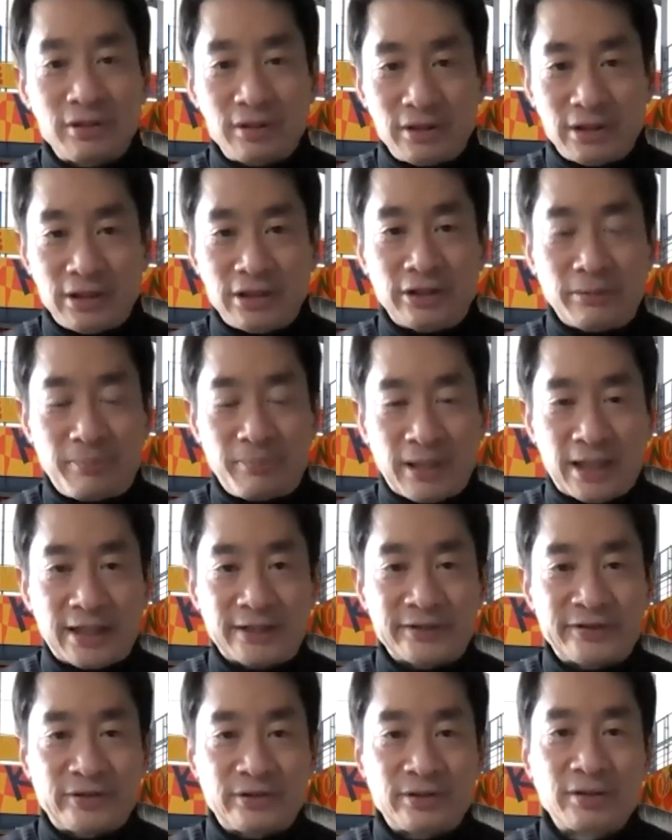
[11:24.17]
in the
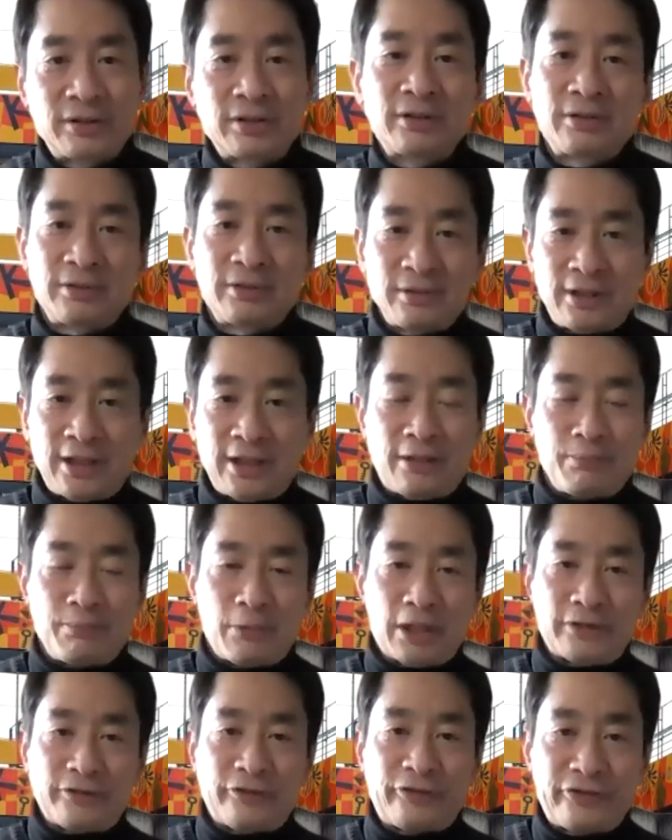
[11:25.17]
past 10
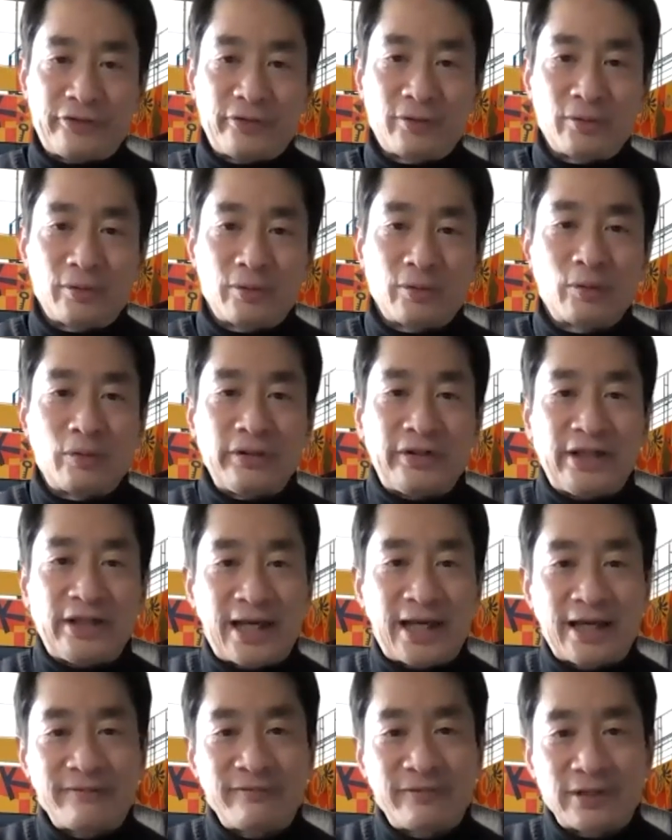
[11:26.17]
months with the
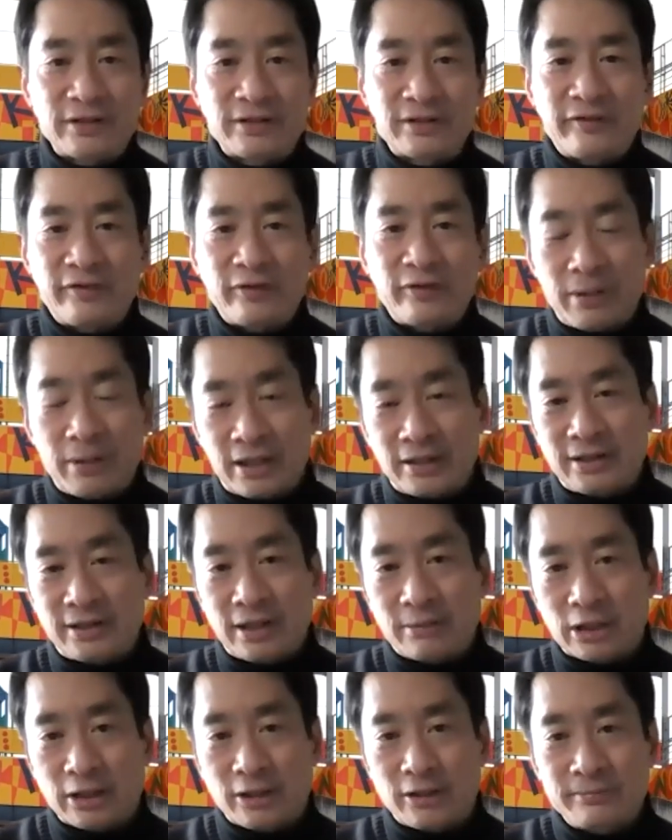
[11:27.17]
advent of the
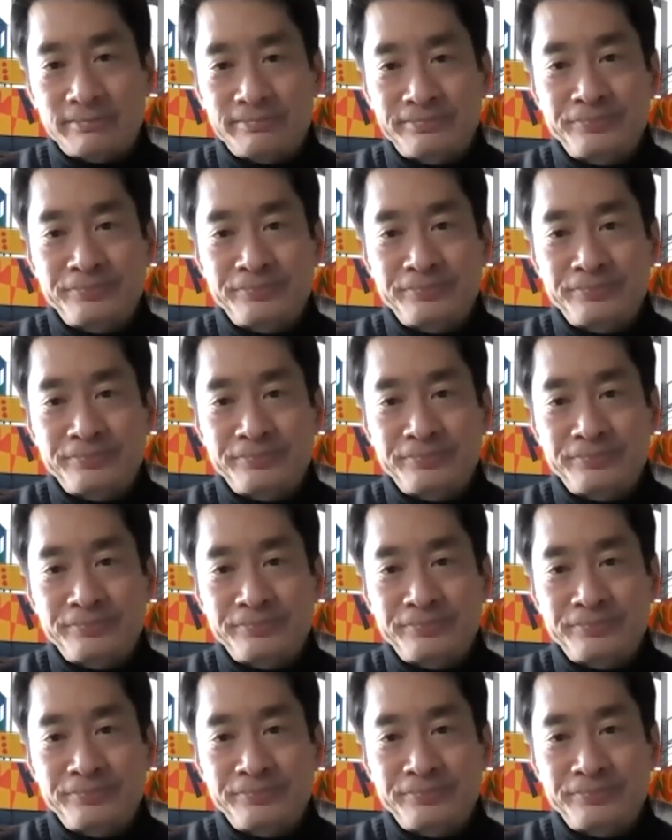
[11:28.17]
pandemic,